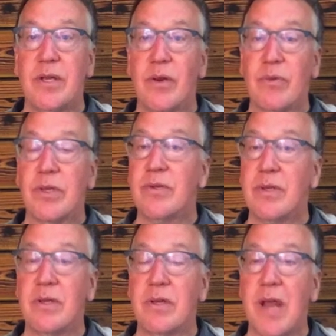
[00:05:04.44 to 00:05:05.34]
know
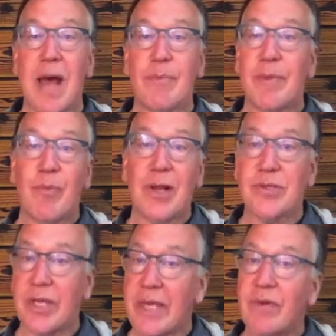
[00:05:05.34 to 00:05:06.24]
not be
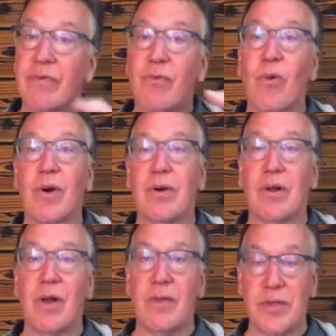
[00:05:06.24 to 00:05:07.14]
present even for
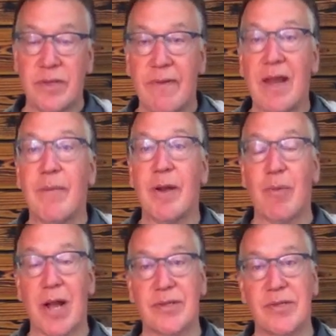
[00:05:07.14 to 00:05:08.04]
all these developmental
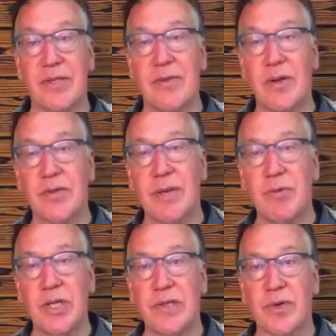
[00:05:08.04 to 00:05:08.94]
processes. And there are some
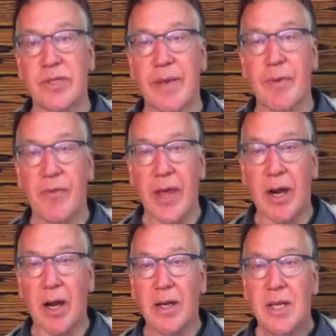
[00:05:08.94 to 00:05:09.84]
genes, for example, that
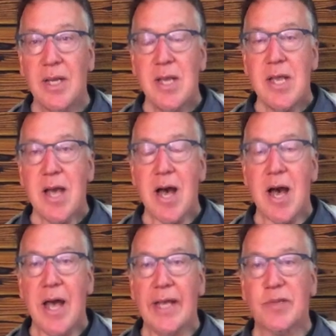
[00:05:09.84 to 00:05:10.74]
are
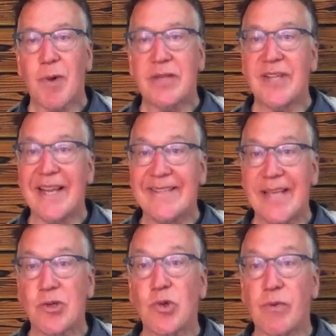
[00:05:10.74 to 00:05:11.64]
uh, expressed and
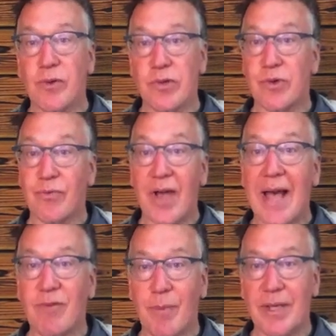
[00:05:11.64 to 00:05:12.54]
essential for
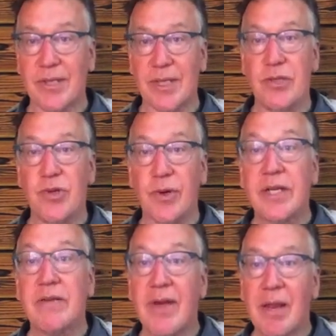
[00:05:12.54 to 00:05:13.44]
survival, basically during
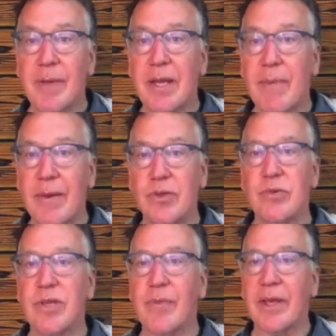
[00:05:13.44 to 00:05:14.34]
development, and may do
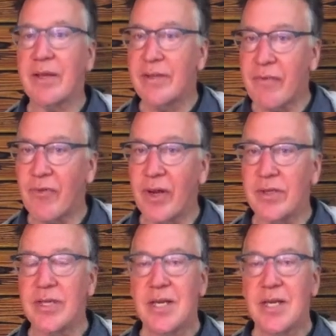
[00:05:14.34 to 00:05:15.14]
something different